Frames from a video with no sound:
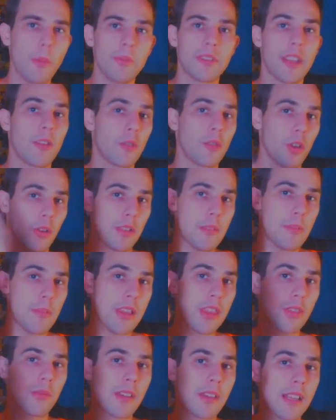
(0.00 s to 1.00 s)
There would only be
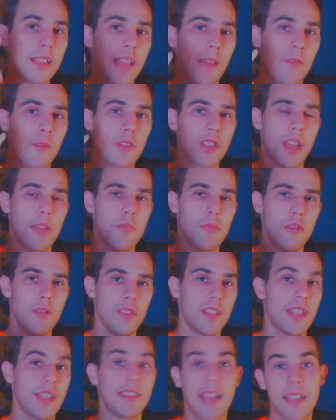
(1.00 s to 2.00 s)
three Land Before Time movies,
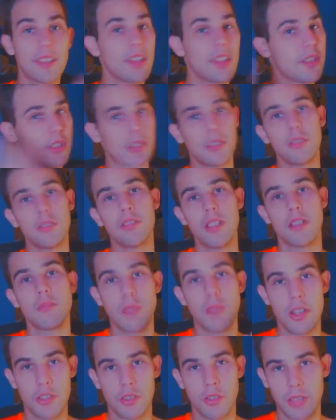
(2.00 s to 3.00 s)
and that does include the
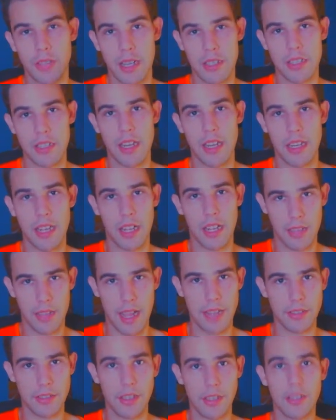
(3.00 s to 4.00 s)
original 1988
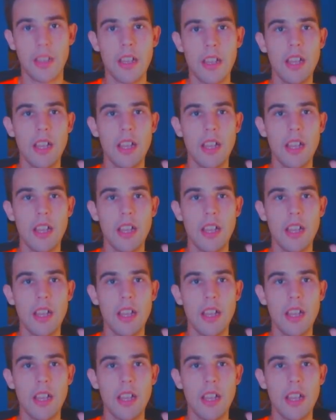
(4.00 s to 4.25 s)
classic.